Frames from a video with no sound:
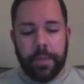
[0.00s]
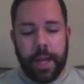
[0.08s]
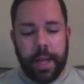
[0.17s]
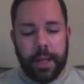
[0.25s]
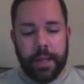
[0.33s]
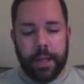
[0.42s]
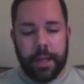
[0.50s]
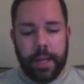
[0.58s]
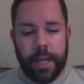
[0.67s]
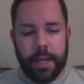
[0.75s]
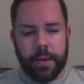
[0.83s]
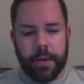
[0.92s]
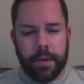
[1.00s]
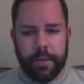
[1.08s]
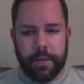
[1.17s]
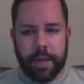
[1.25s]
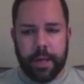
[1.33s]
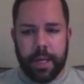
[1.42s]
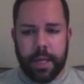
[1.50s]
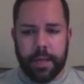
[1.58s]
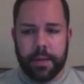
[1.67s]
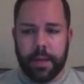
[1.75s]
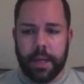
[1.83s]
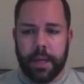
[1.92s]
And then either at the very end
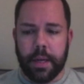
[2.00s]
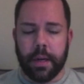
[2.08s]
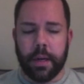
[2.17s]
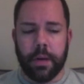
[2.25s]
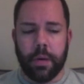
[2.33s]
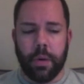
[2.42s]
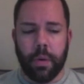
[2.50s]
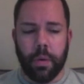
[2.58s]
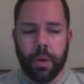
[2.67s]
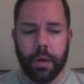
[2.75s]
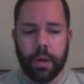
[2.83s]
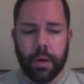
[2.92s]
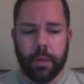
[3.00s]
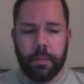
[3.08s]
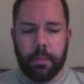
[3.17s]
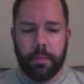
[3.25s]
of the year or